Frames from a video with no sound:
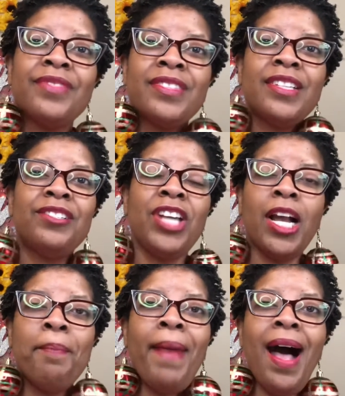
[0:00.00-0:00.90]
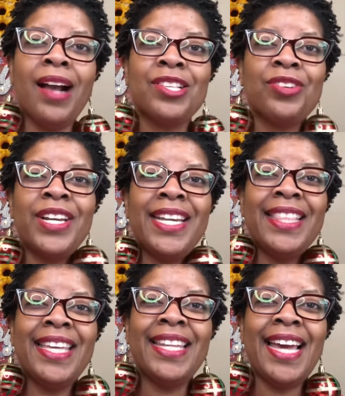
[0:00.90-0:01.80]
to check a box or
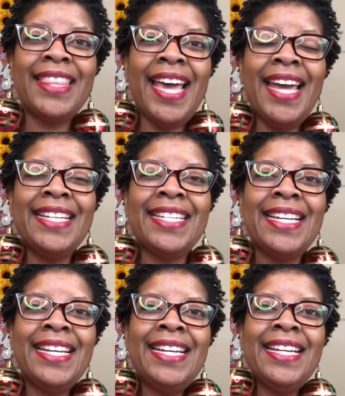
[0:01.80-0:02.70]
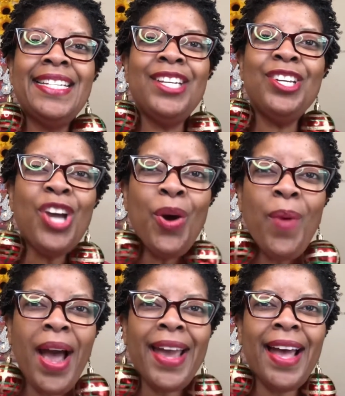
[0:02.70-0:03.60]
anything like that. Do you know
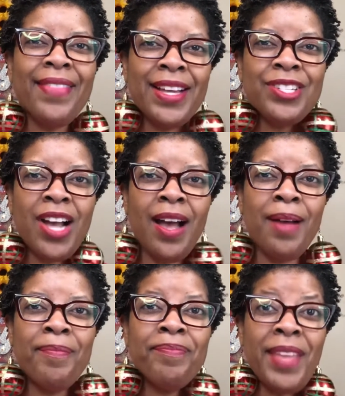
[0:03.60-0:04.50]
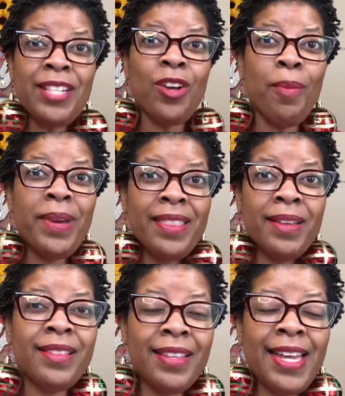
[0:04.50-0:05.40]
why I got that job? They told me,
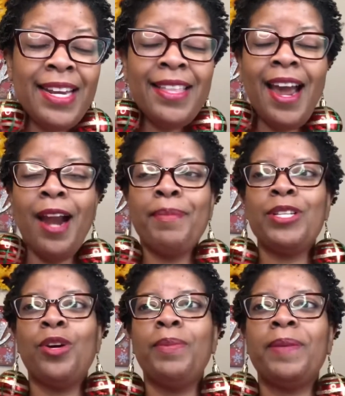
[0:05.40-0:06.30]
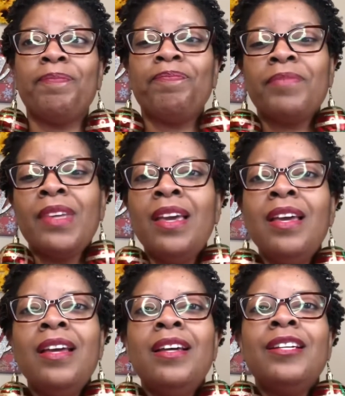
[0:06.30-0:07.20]
the, the lady that hired me told me.
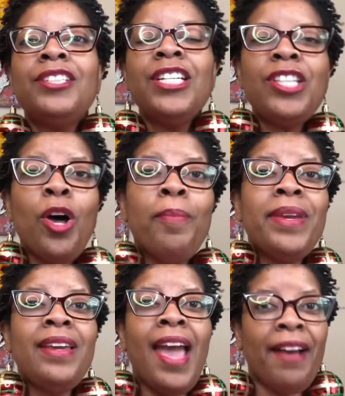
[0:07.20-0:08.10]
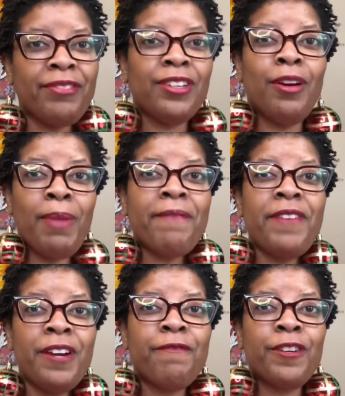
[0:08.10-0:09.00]
She told me after on my
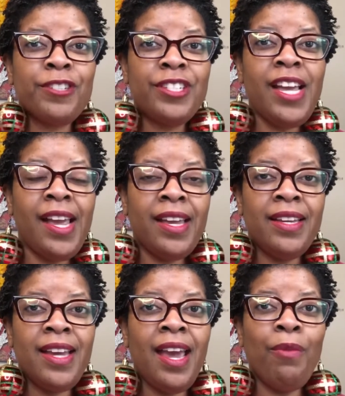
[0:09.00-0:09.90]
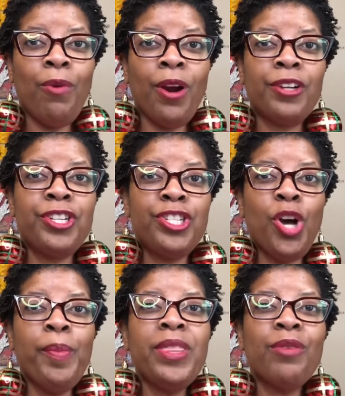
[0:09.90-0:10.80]
very first day at work, she
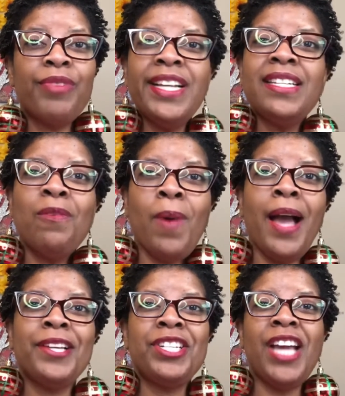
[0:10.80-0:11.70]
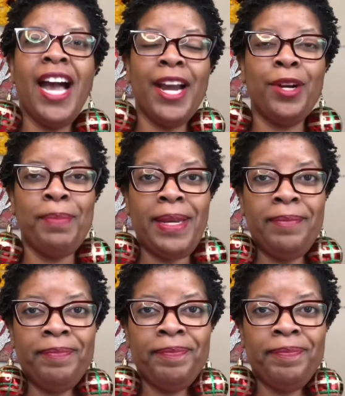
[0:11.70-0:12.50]
told me the reason why she hired me